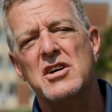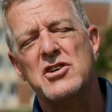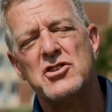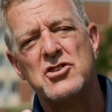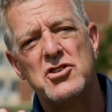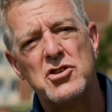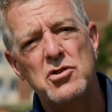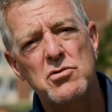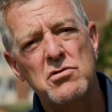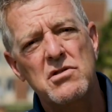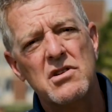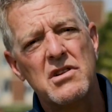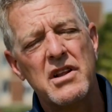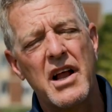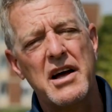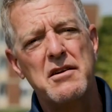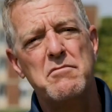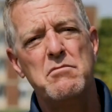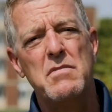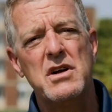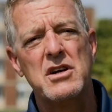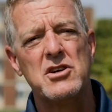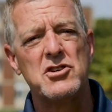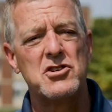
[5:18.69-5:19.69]
student
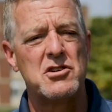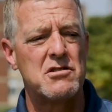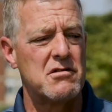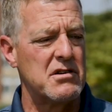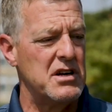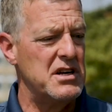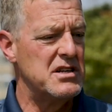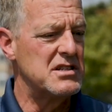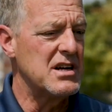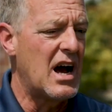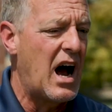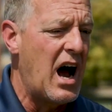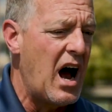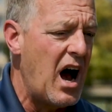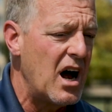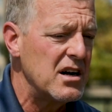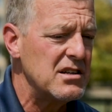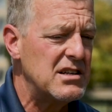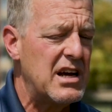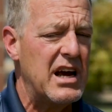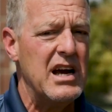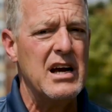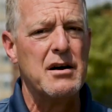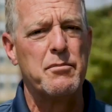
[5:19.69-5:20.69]
led ministries
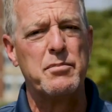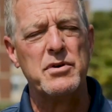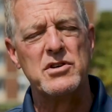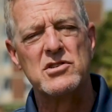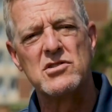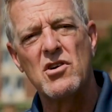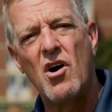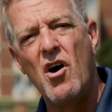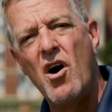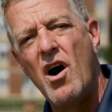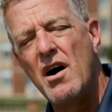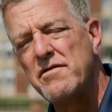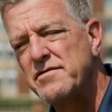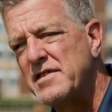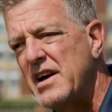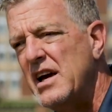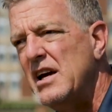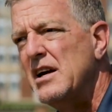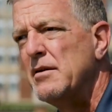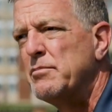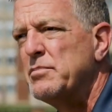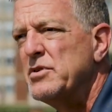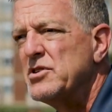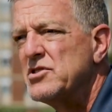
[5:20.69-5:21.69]
on campus, off
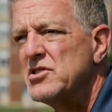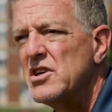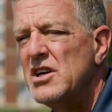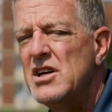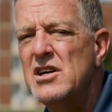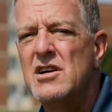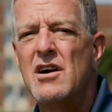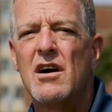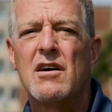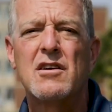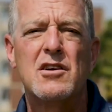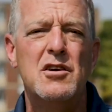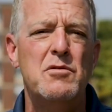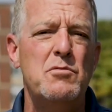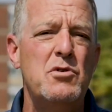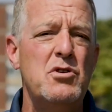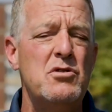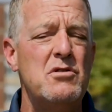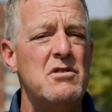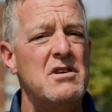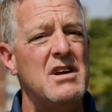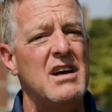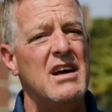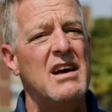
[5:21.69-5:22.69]
campus, in our
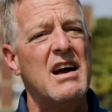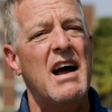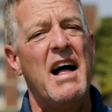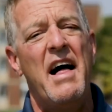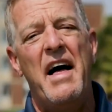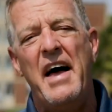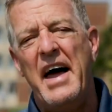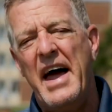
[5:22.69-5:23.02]
community.